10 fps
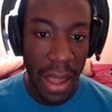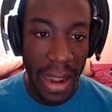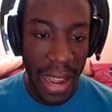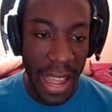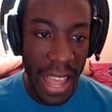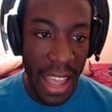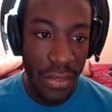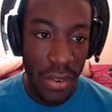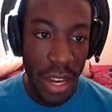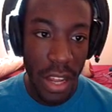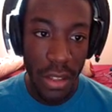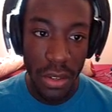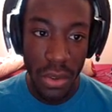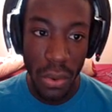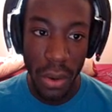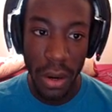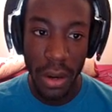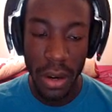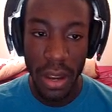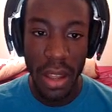I got every other door.
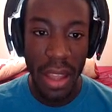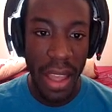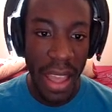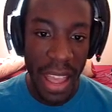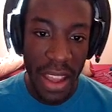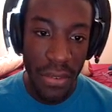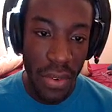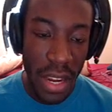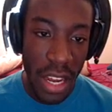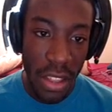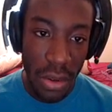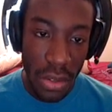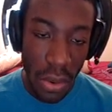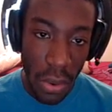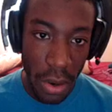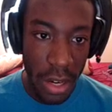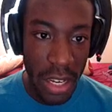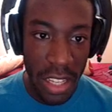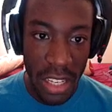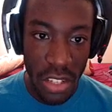Every other door
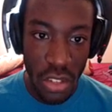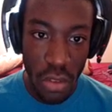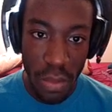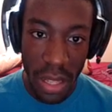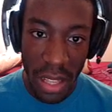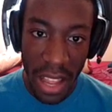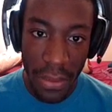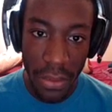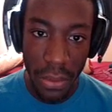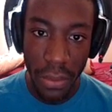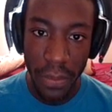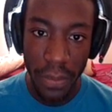in this stupid level.